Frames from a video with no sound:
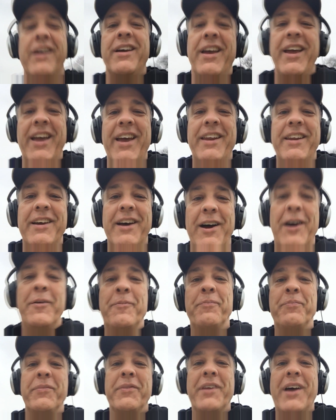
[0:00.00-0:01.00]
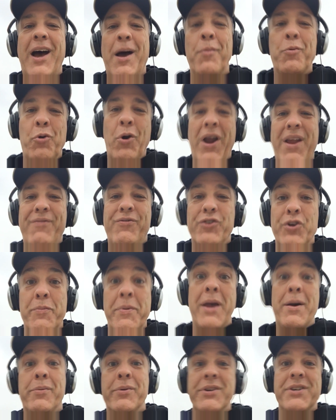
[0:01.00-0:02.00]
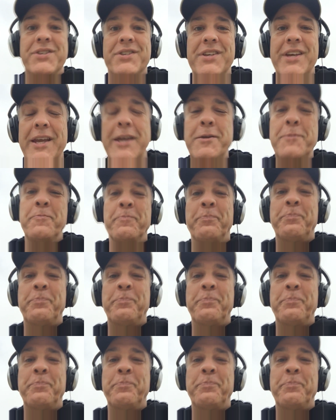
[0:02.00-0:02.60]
and I'm grateful to be able to see.